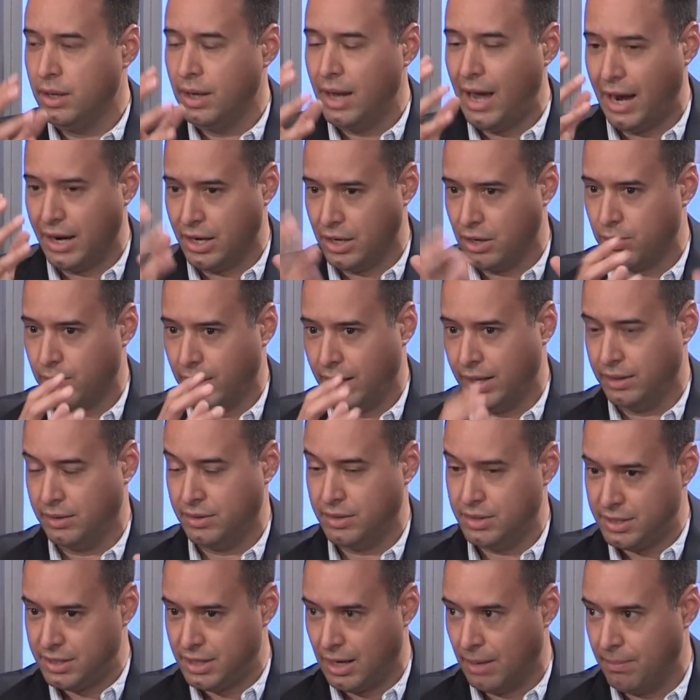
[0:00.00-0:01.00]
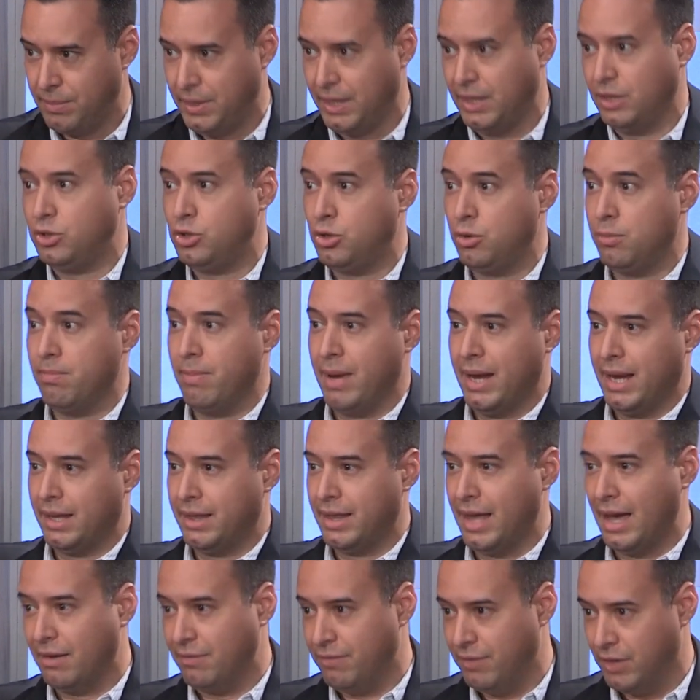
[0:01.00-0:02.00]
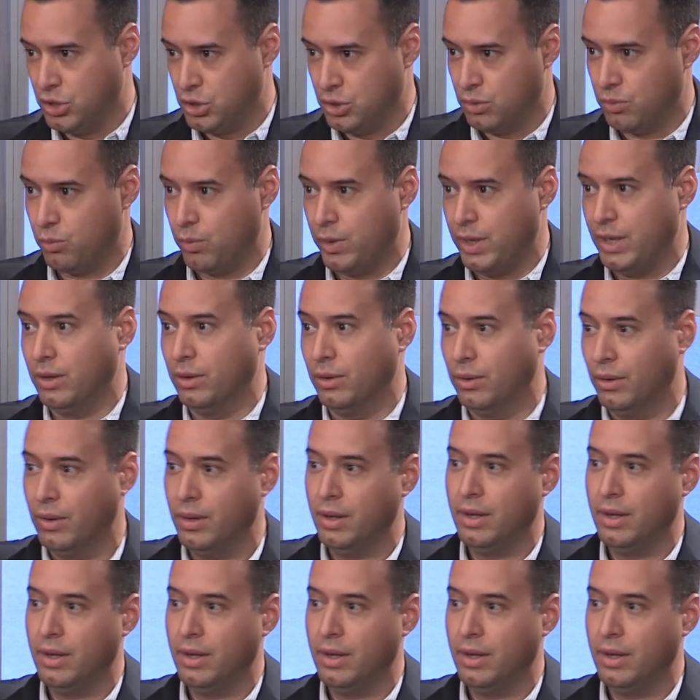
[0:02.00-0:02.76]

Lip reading: How do you create something to make that vision real?